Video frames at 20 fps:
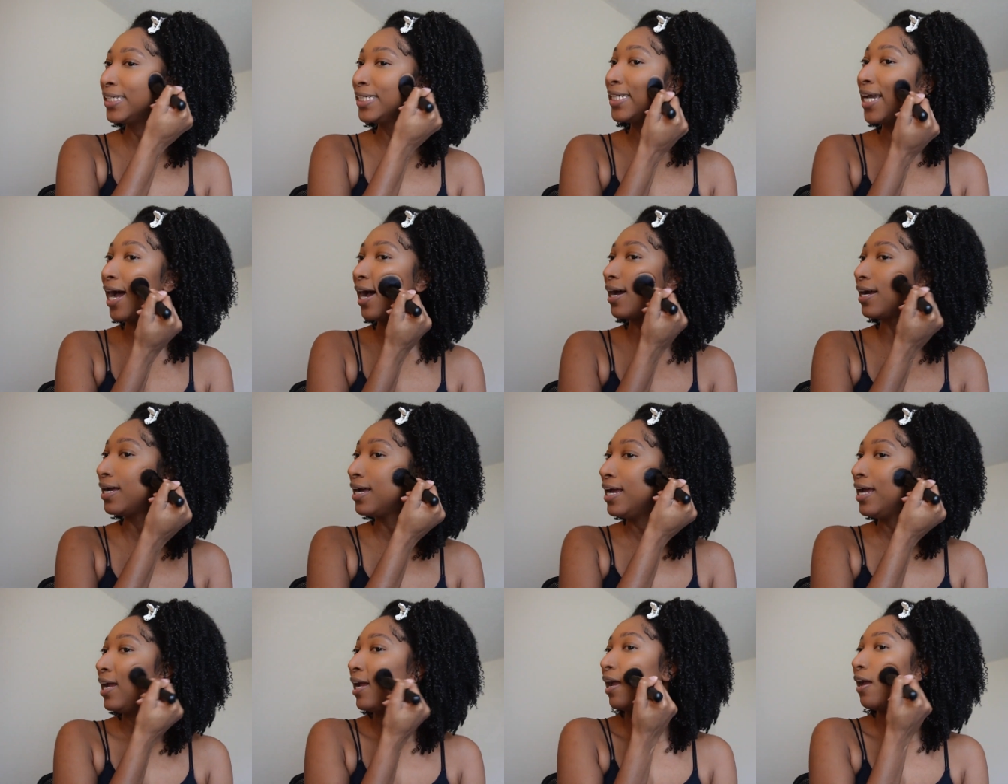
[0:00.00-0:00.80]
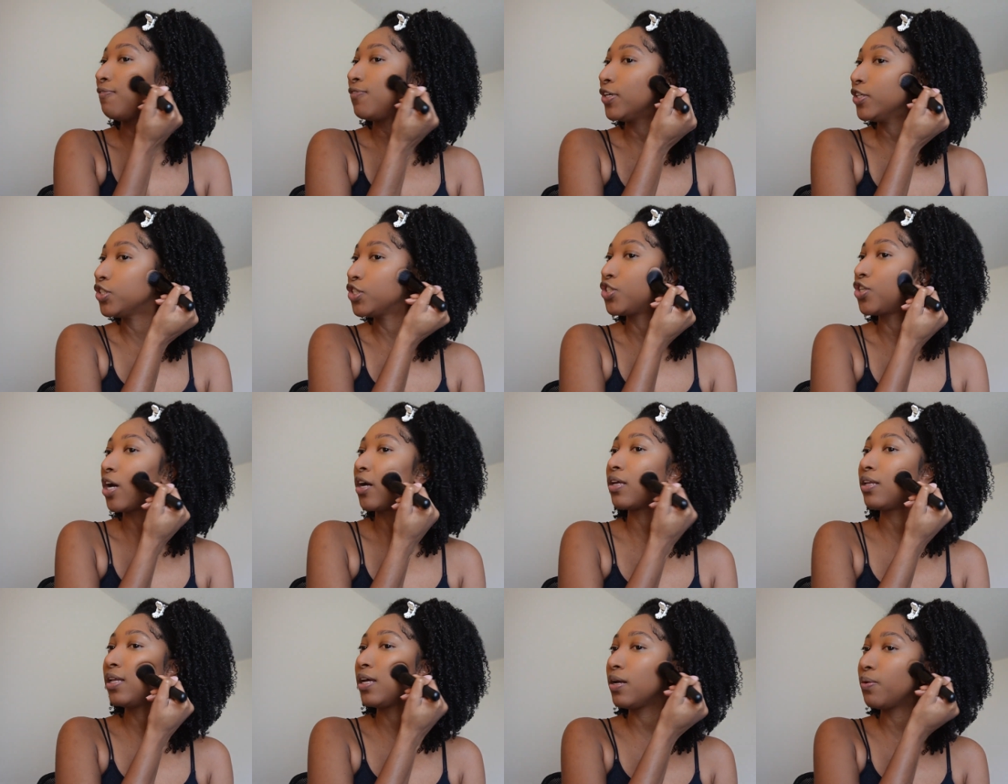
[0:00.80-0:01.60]
Yeah, if you're
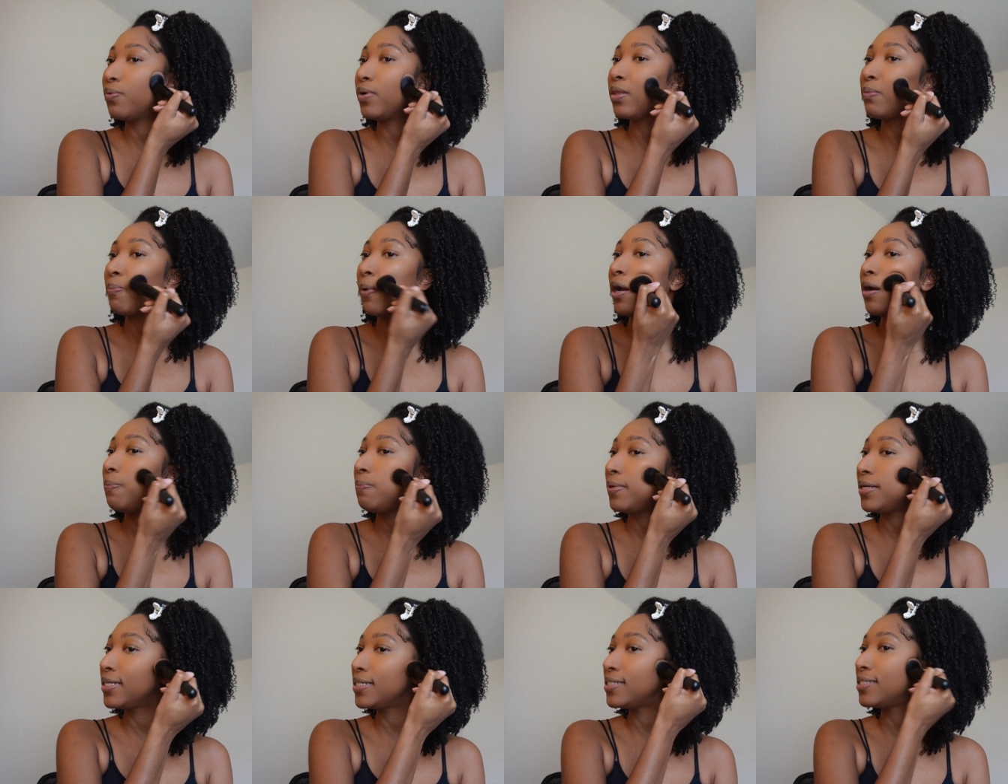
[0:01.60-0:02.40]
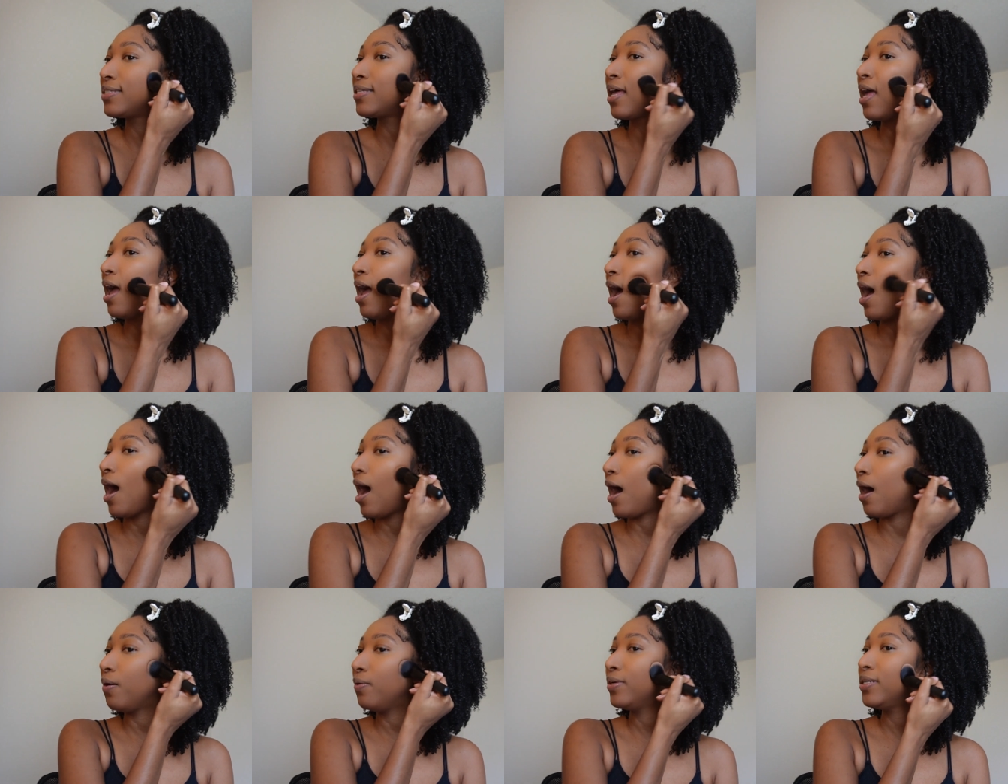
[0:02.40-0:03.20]
struggling with purpose,
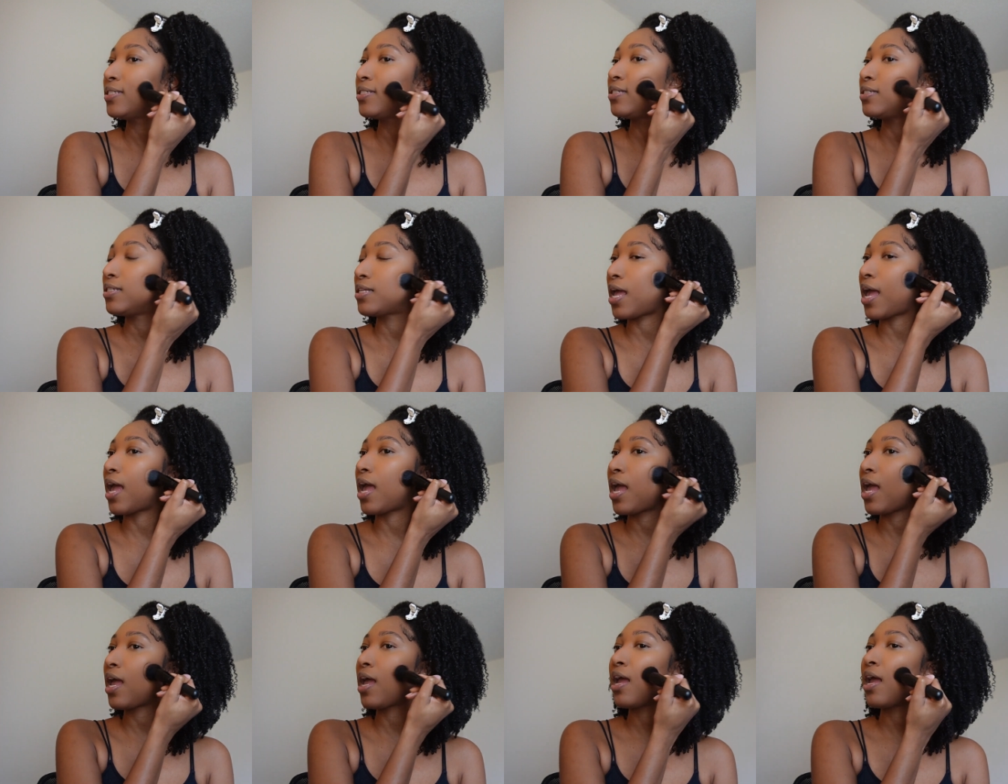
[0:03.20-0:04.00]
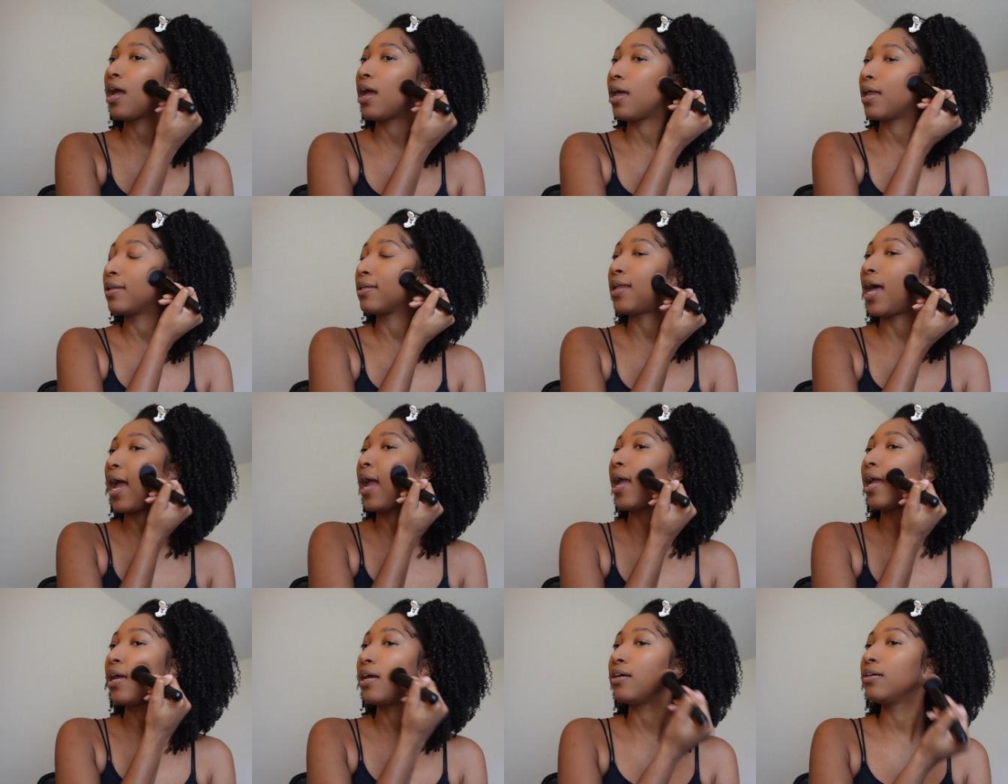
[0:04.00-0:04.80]
I would say
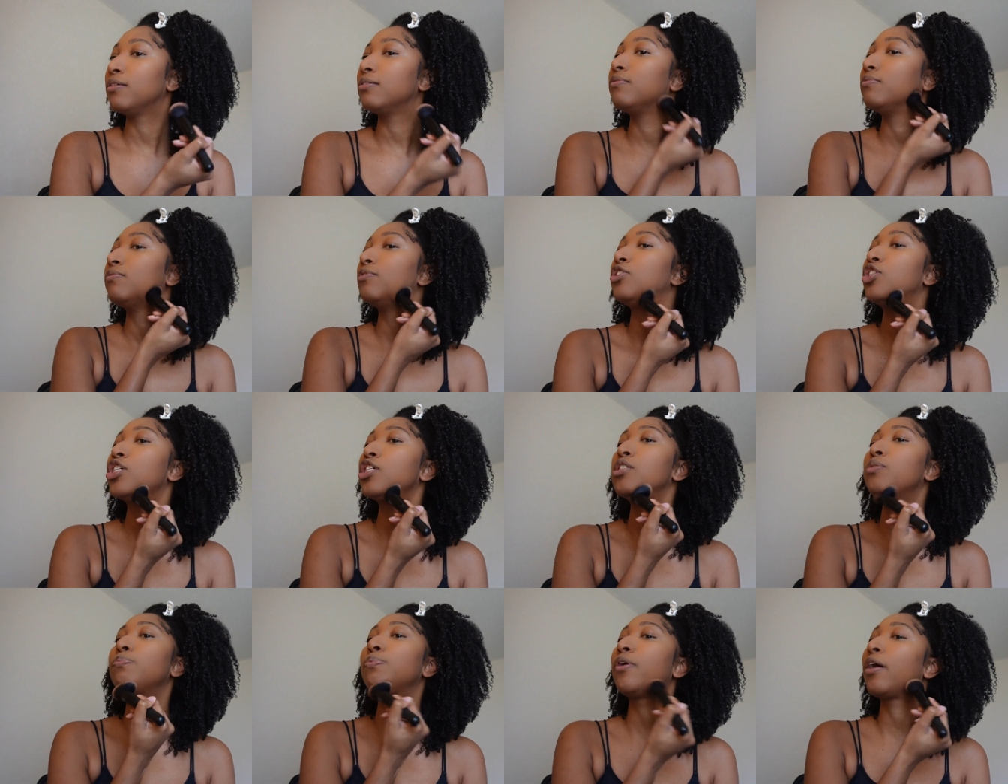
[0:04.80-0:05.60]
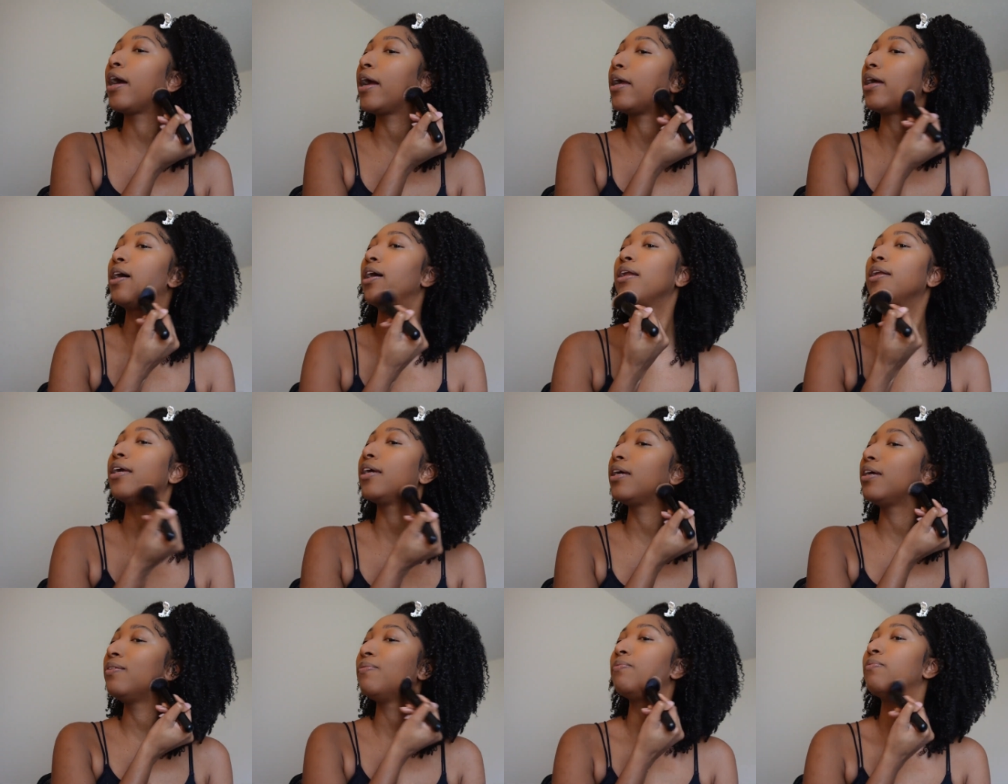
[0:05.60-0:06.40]
like just pray on
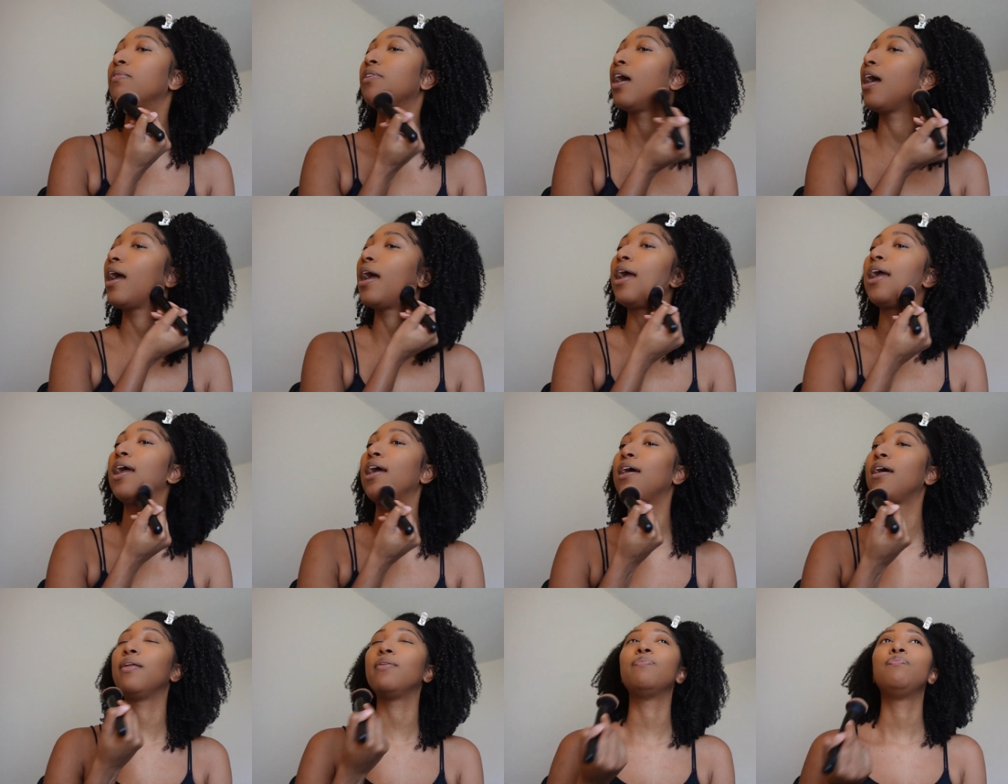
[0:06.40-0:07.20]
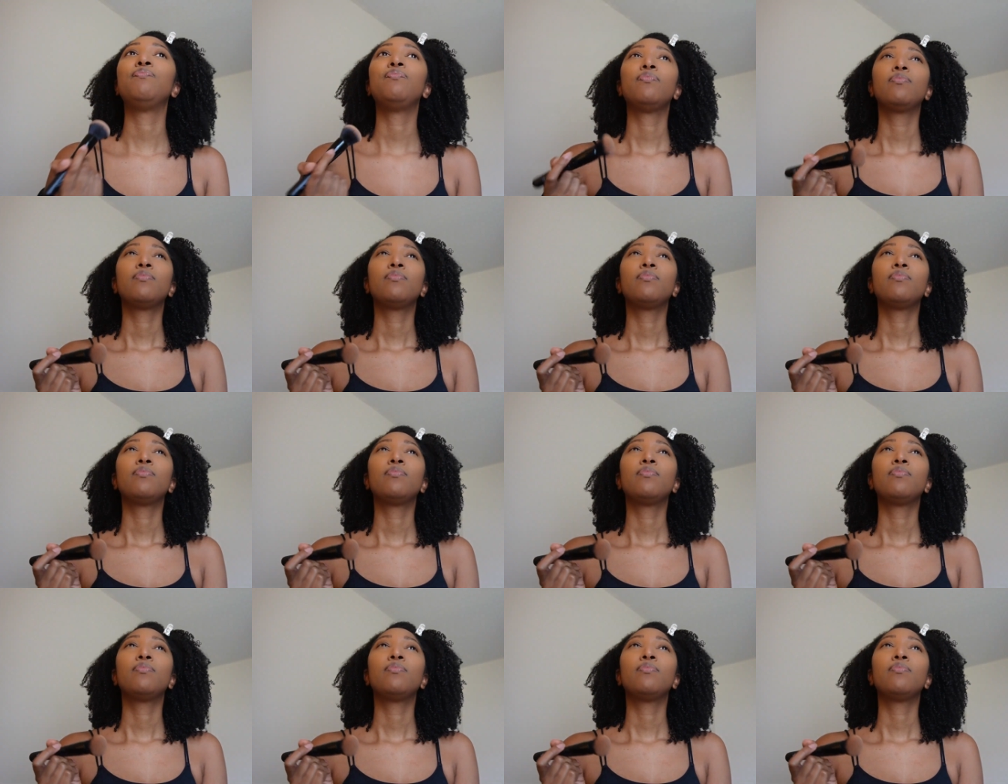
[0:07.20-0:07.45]
it and